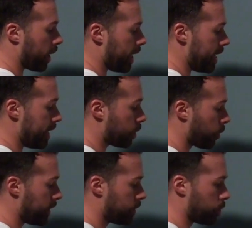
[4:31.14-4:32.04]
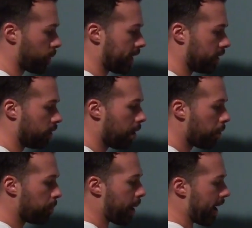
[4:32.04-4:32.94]
we're going to increase the training
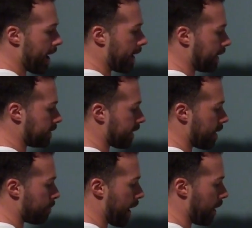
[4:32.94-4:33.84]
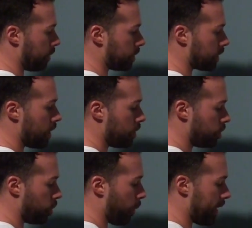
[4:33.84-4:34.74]
load by adding 10 pounds
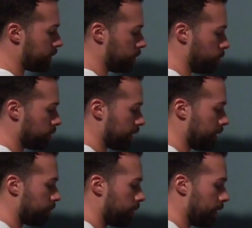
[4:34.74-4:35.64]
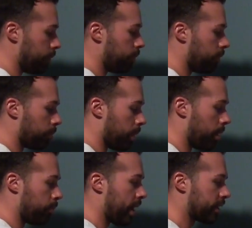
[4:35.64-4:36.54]
to the weights used in
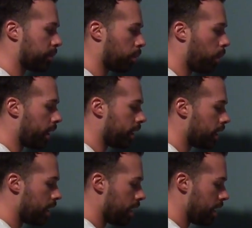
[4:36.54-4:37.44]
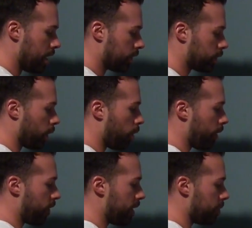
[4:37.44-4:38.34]
block number 1. So
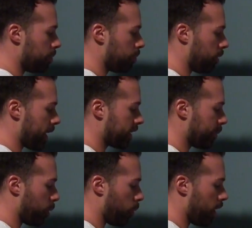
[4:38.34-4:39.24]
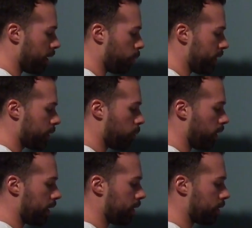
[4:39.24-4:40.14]
if in block number 1, week
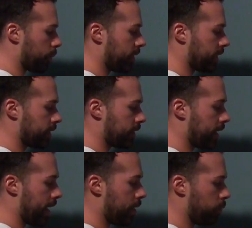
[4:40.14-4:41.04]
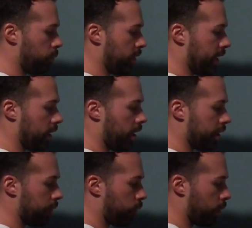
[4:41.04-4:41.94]
1, 3 sets of 10, we did
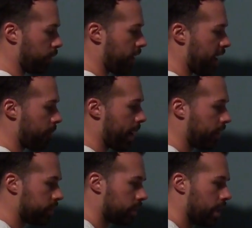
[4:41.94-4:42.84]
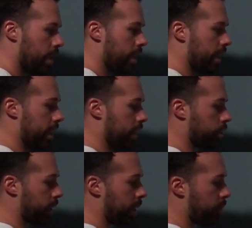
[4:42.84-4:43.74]
145 pounds, in
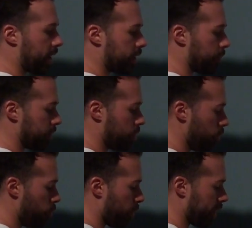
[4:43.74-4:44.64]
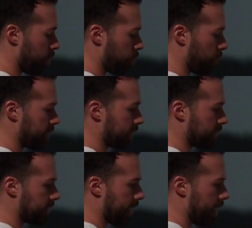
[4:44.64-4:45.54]
training block number 2, we're going to do 3
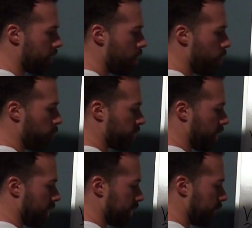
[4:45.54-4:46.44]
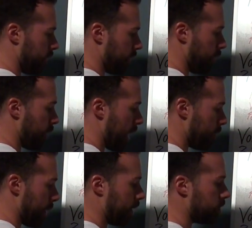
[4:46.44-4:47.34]
sets of 10 with 155
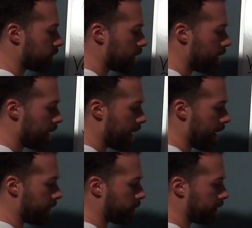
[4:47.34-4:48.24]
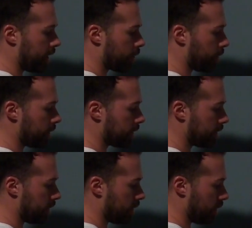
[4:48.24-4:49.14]
pounds. And you're going to
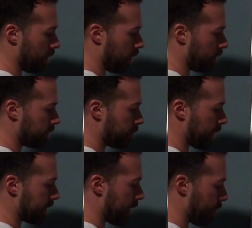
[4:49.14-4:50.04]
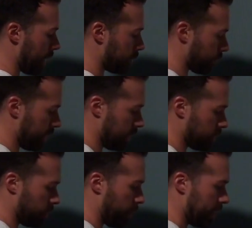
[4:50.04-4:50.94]
increase by 10 pounds for
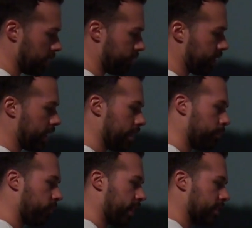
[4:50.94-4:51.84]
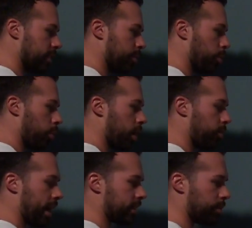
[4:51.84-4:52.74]
each of the weight lifted in
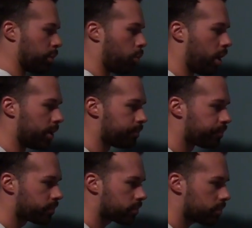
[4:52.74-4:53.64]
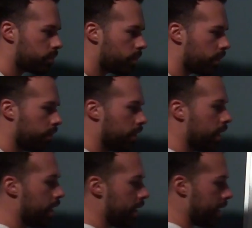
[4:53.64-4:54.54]
block number
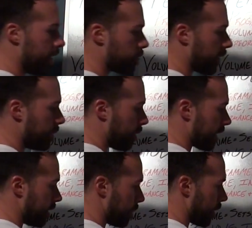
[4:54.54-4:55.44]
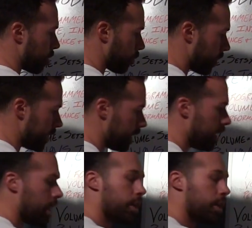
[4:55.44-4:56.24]
1. In training block number 3,